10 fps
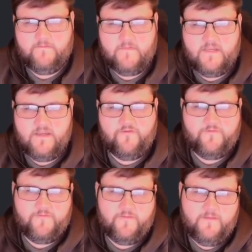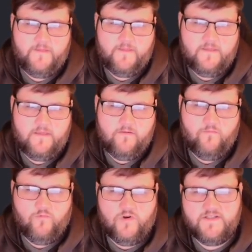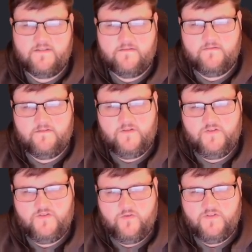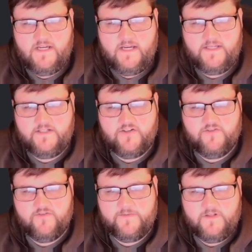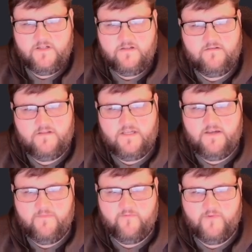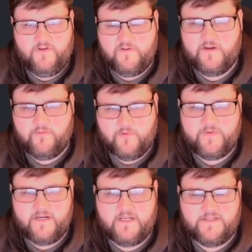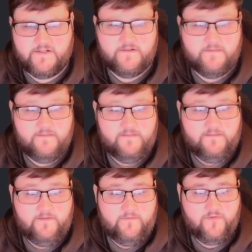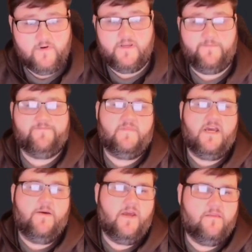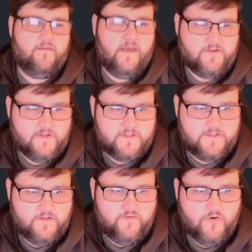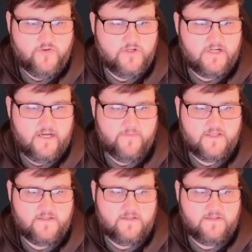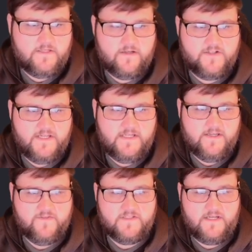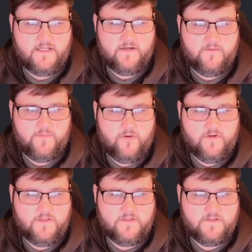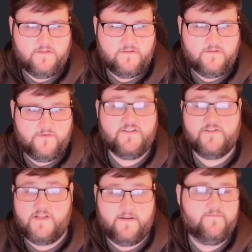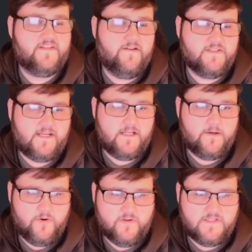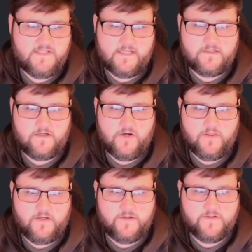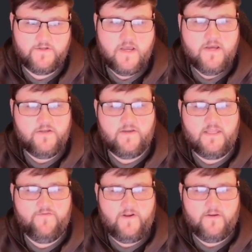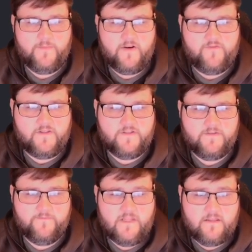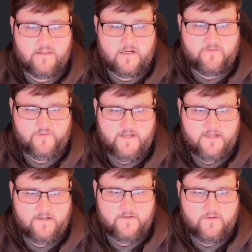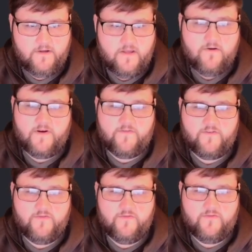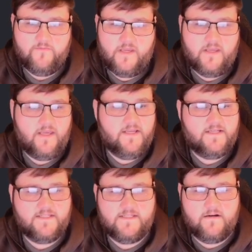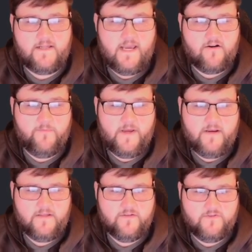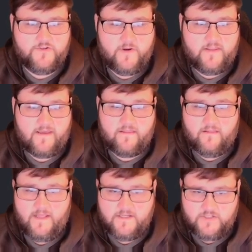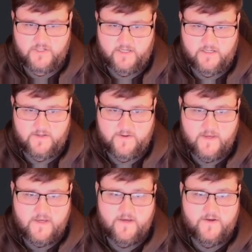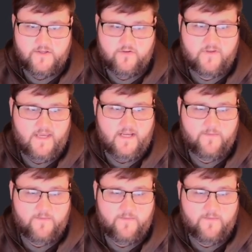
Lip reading: if it wasn't so tied to charisma. It would be nicer. Level 3, Combat Theatrics. You've honed your combat skills to entertain devastating opponents and dazzling onlookers. You gain the following benefits. Athletic Flair. Whenever you make a Dexterity Acrobatics or Strength Athletics check, you gain a